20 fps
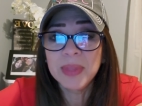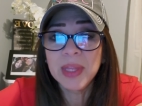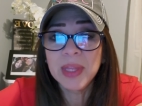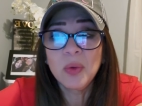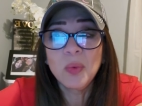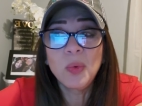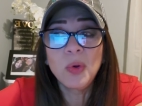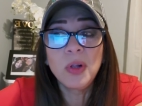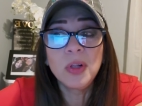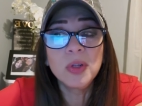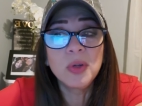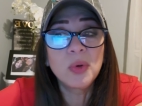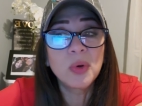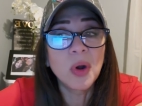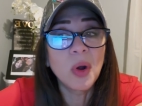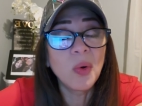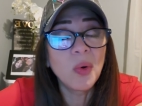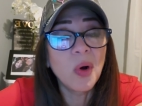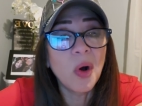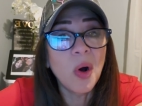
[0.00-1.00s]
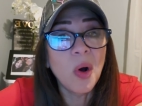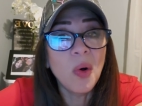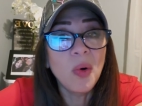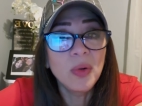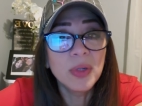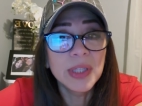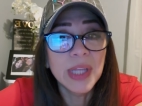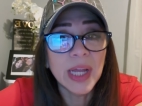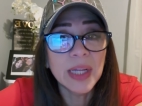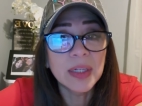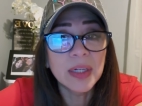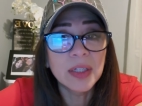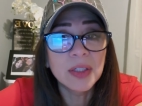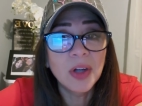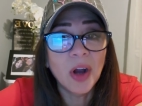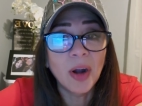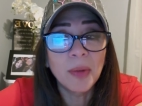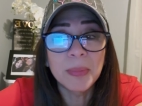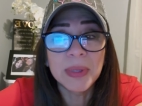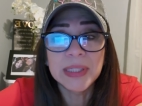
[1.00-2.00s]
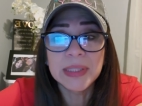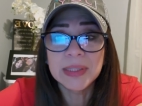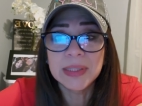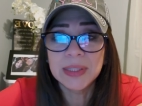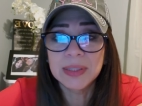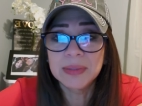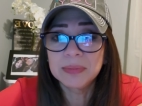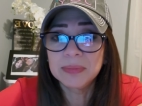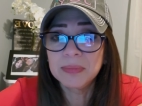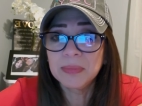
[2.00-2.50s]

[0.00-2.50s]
will grow old like a garment